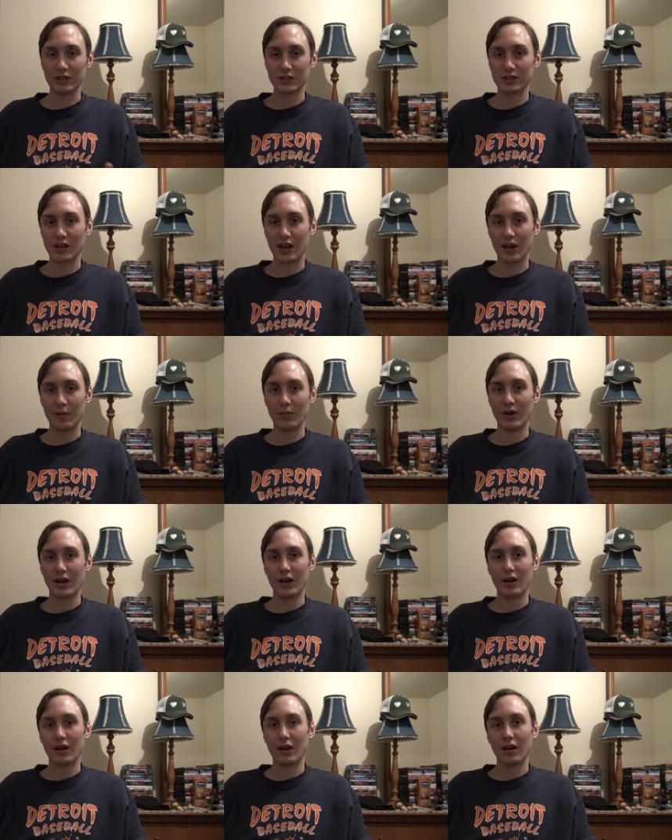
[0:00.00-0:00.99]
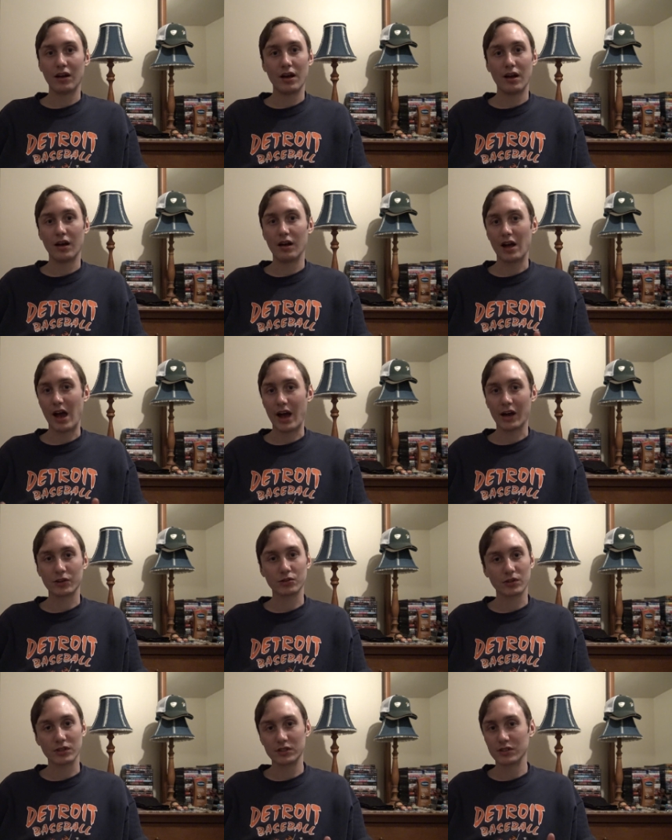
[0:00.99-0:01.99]
same
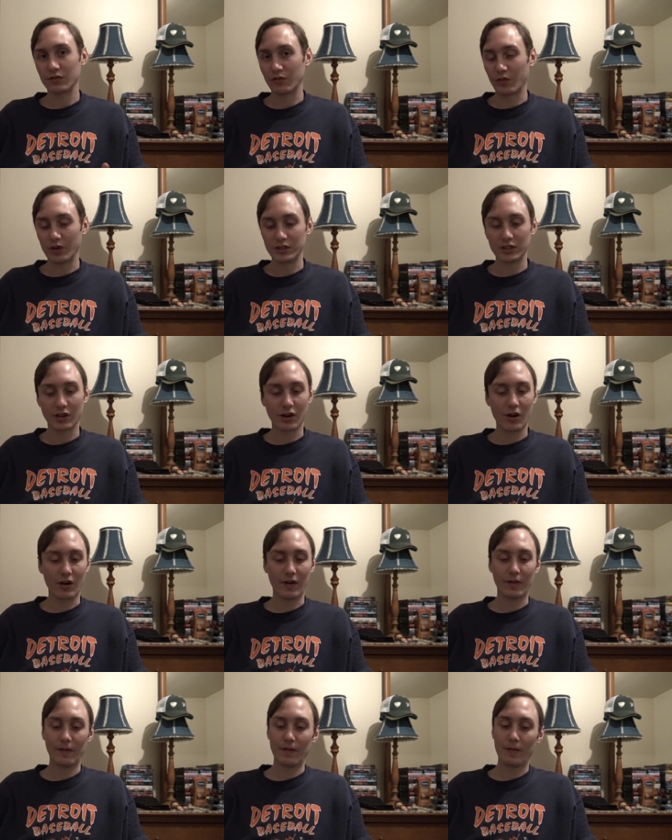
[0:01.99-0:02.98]
actress voicing her.